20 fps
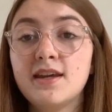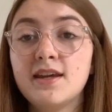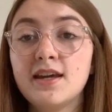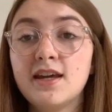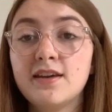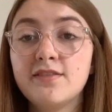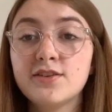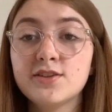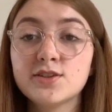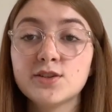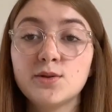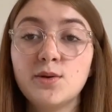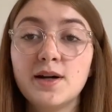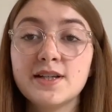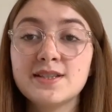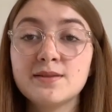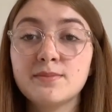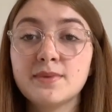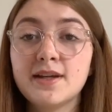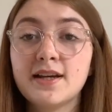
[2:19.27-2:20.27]
If your school
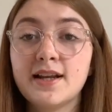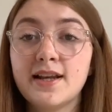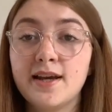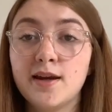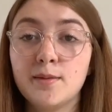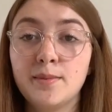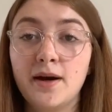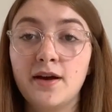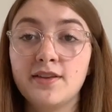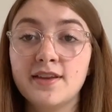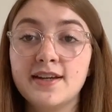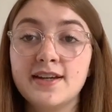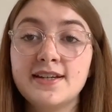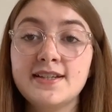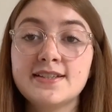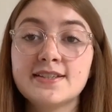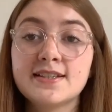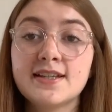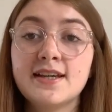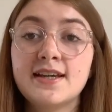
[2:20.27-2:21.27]
hasn't been clear about
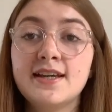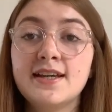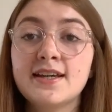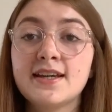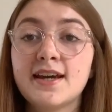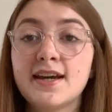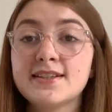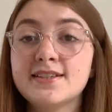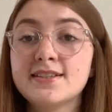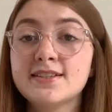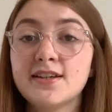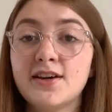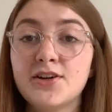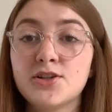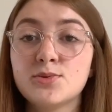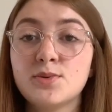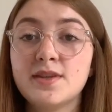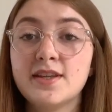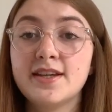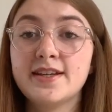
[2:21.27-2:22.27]
this, get in touch
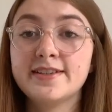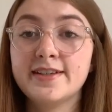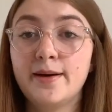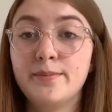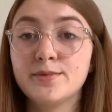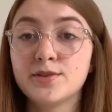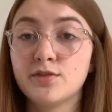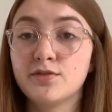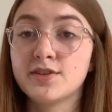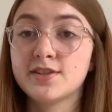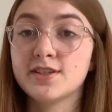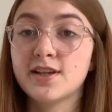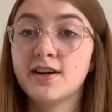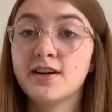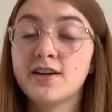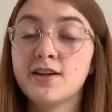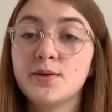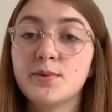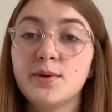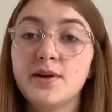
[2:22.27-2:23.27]
with the exams officer
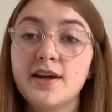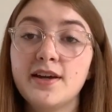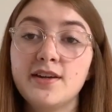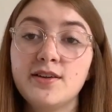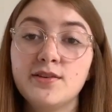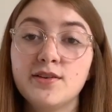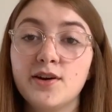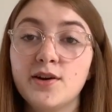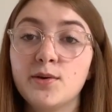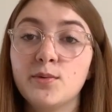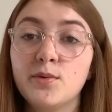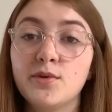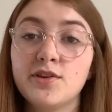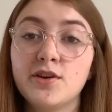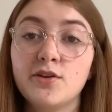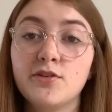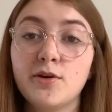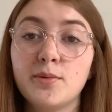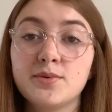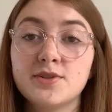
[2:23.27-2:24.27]
who will let you know what
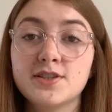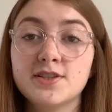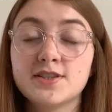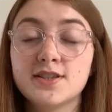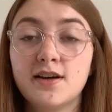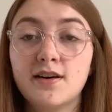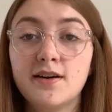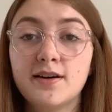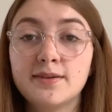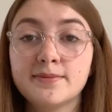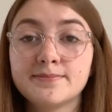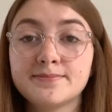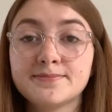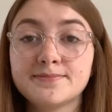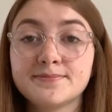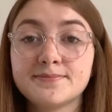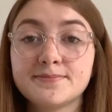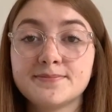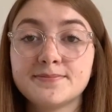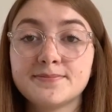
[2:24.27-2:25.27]
your options are.
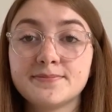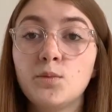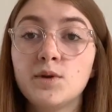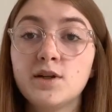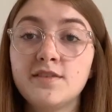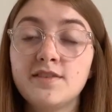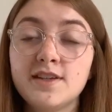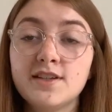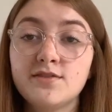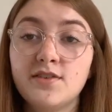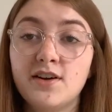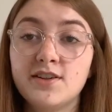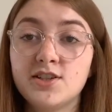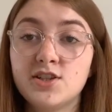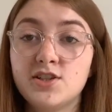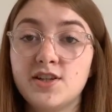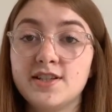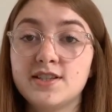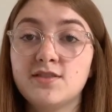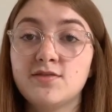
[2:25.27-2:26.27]
One of the
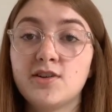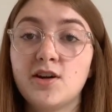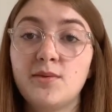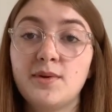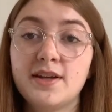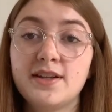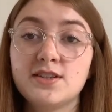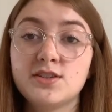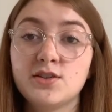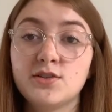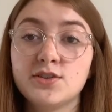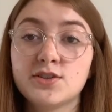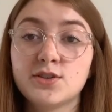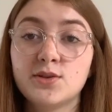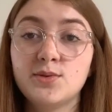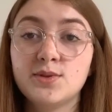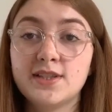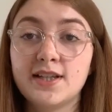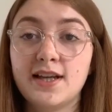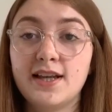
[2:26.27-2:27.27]
advantages of going into your
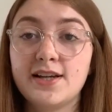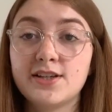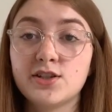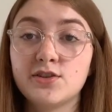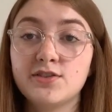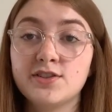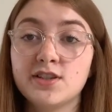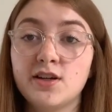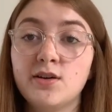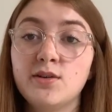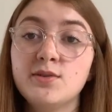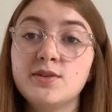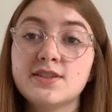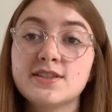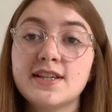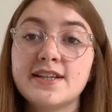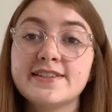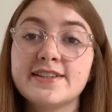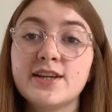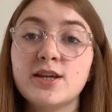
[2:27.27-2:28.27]
school to collect your results
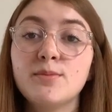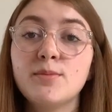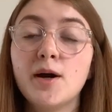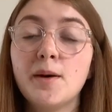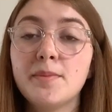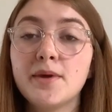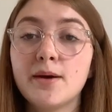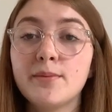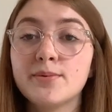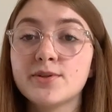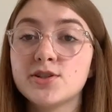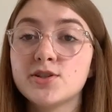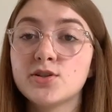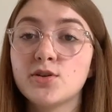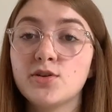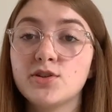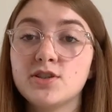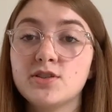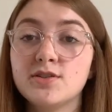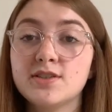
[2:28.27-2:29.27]
is that you might be able to
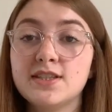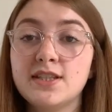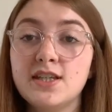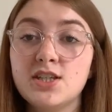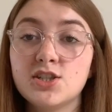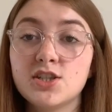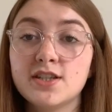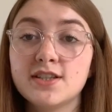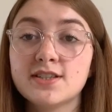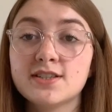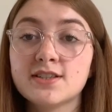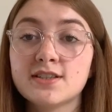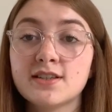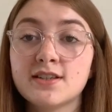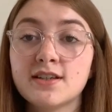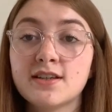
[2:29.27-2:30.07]
talk to your teachers.